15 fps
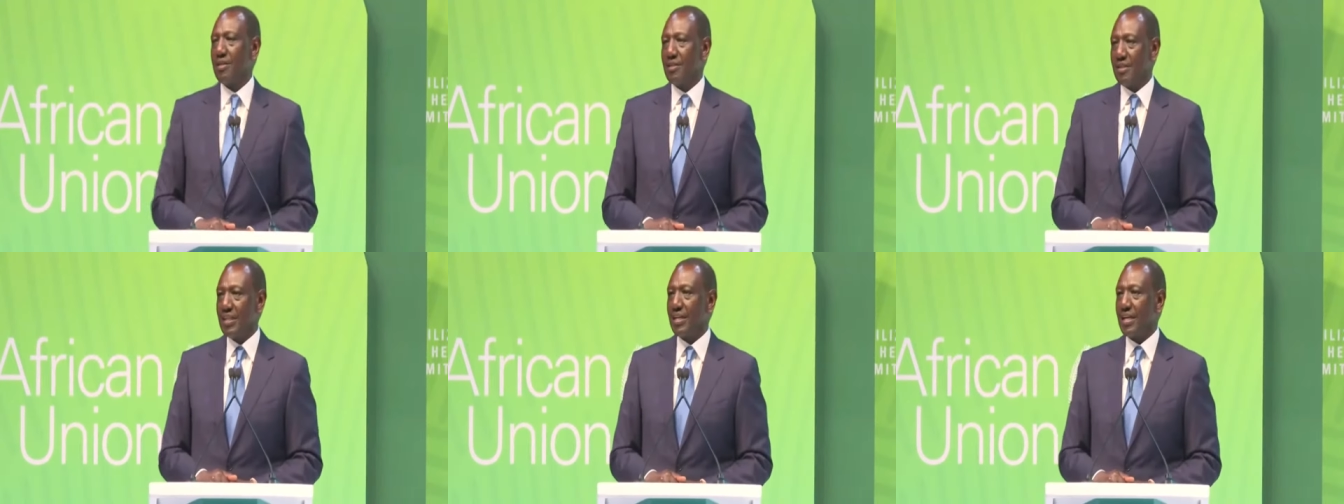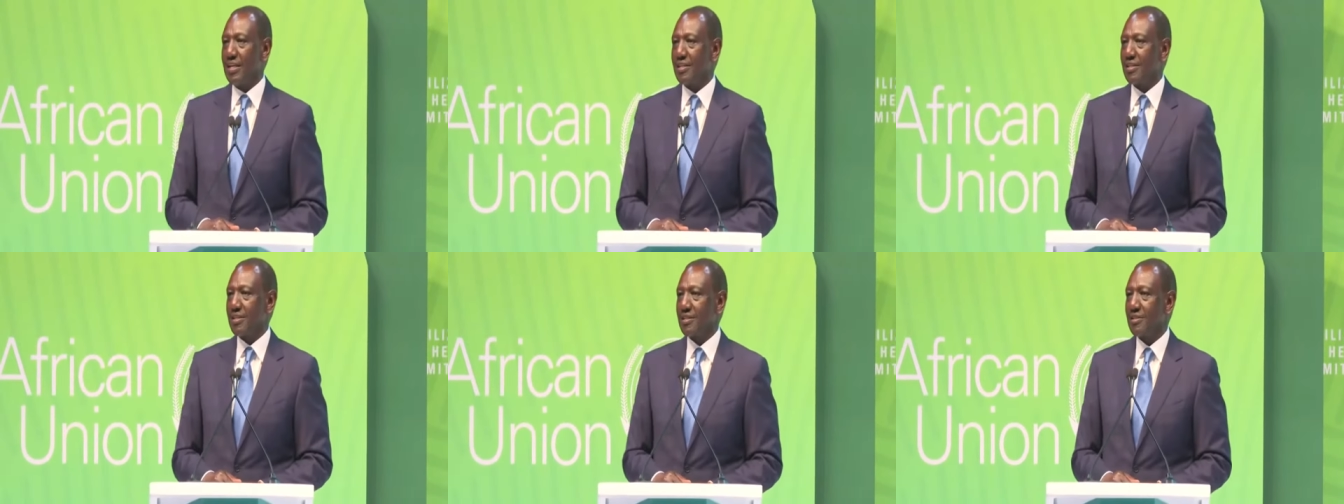
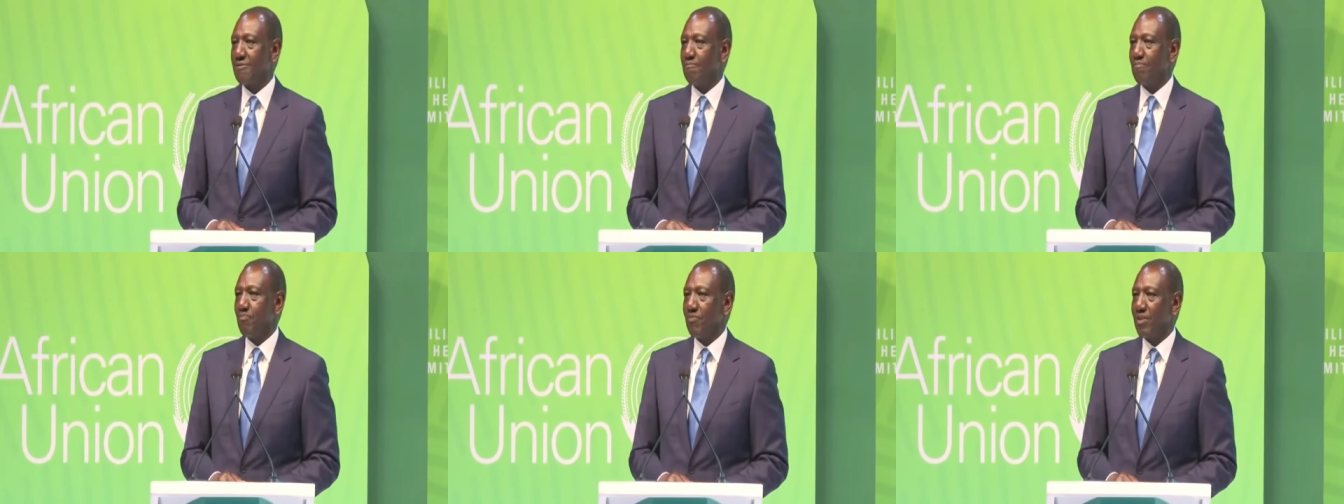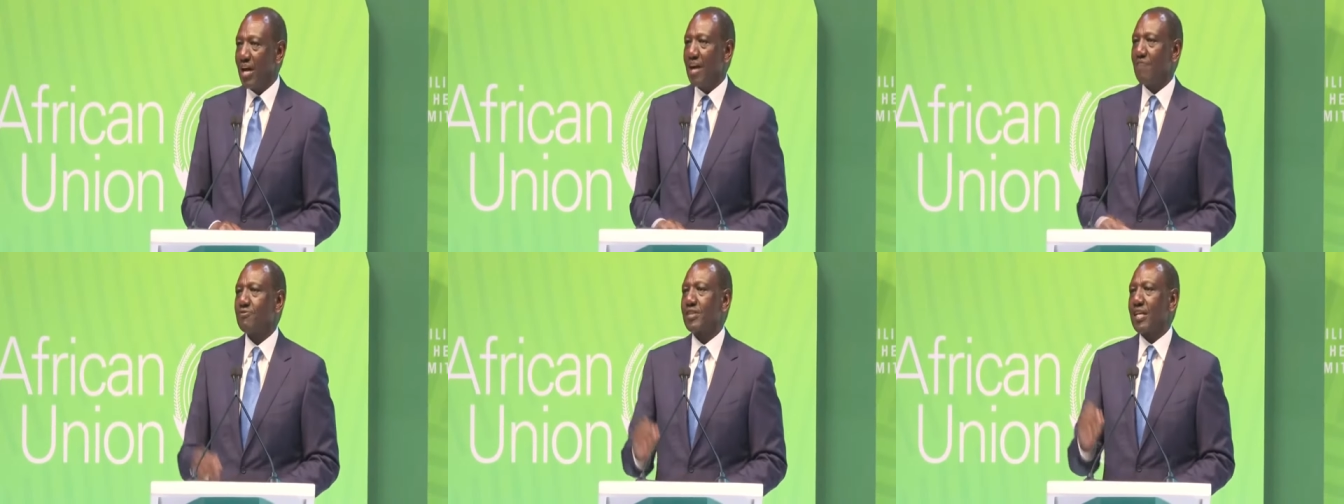decades
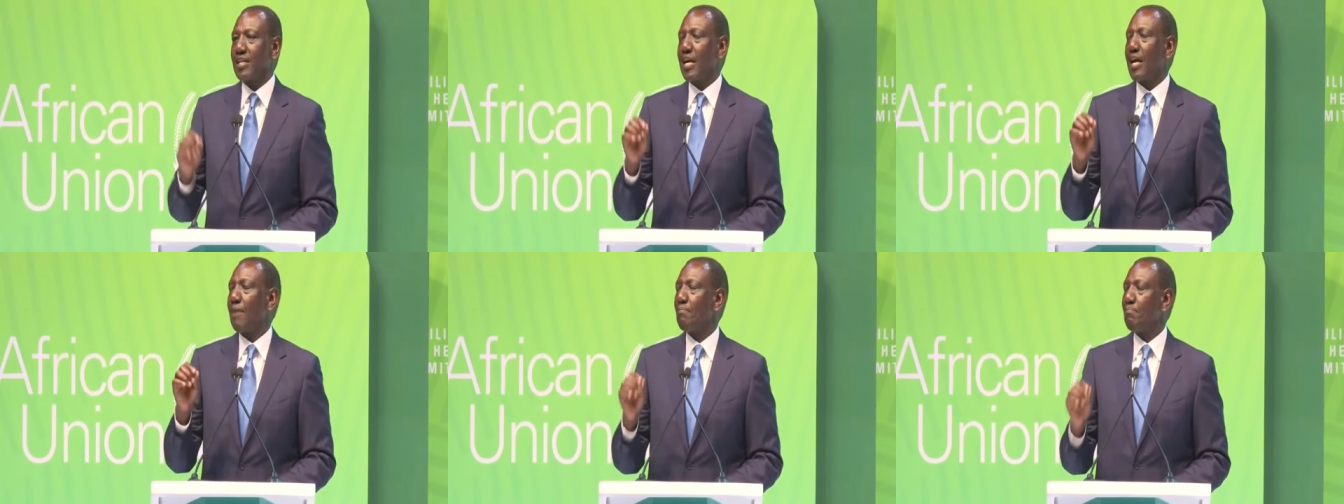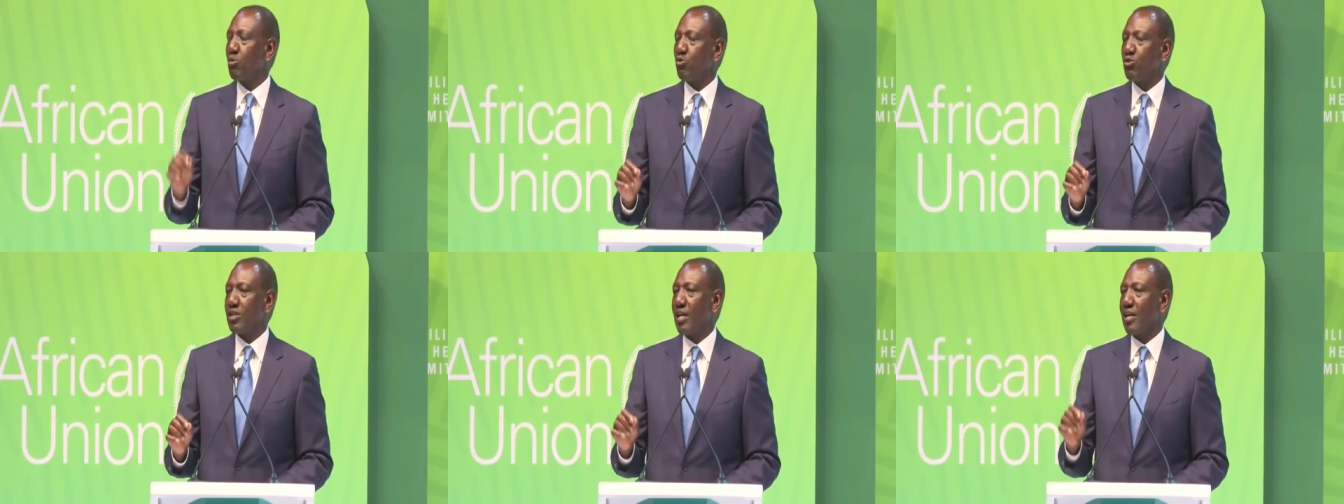after the
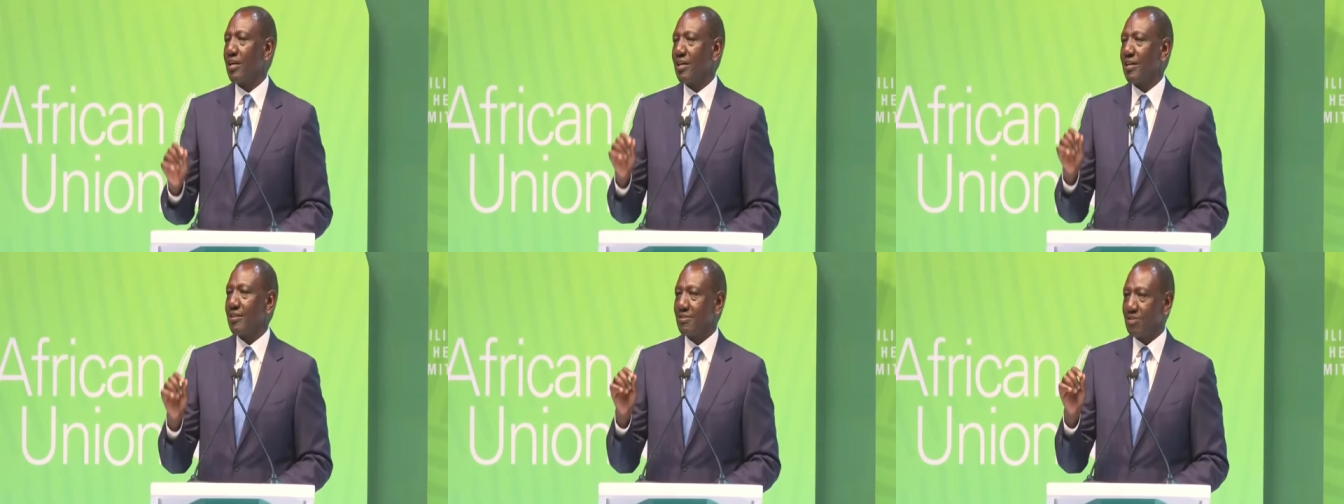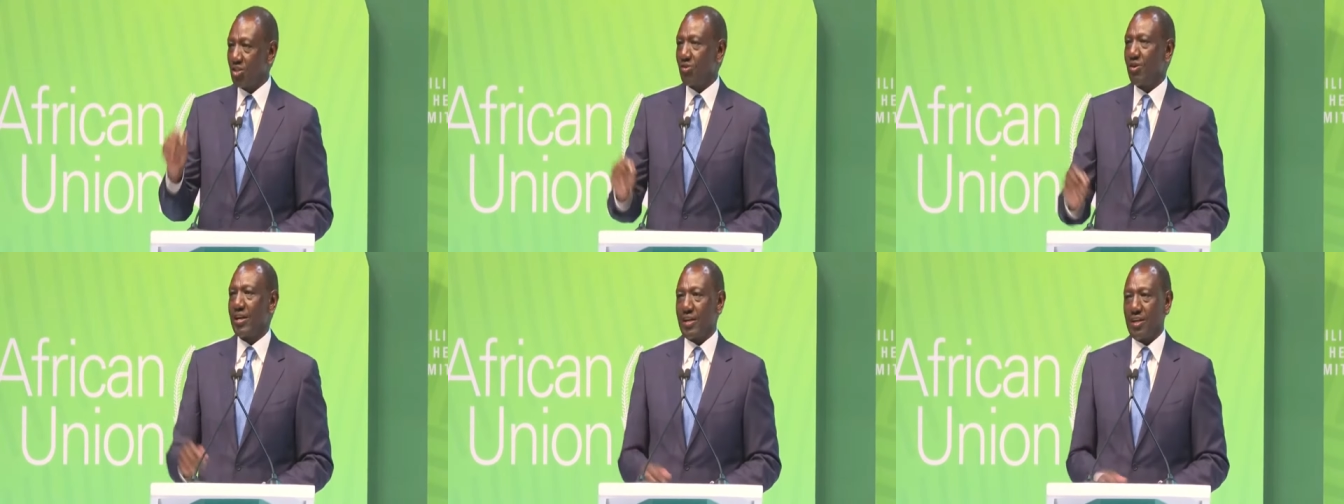Abuja
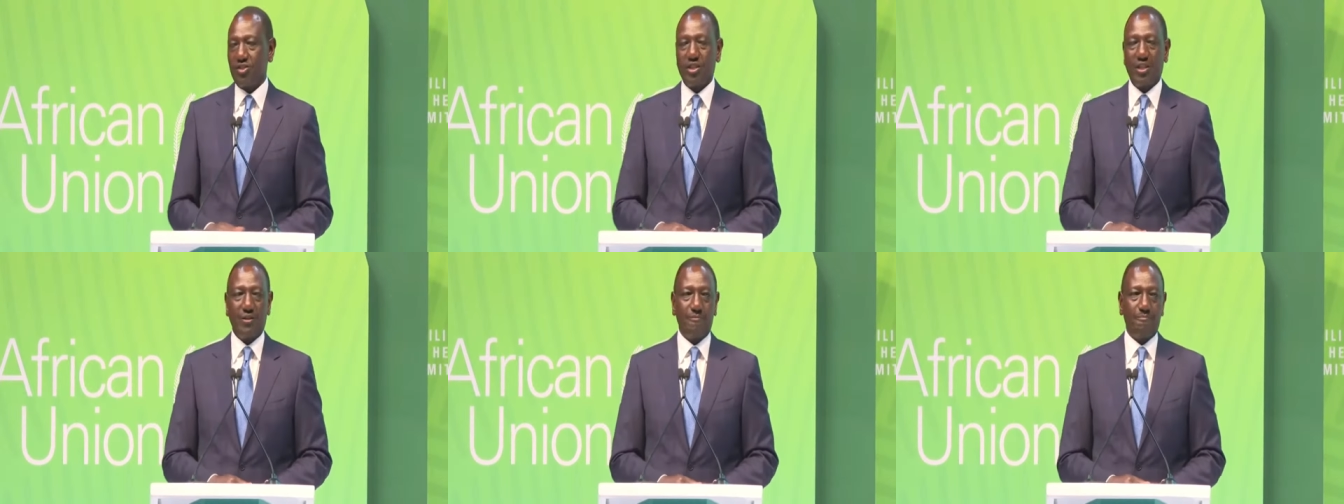Declaration.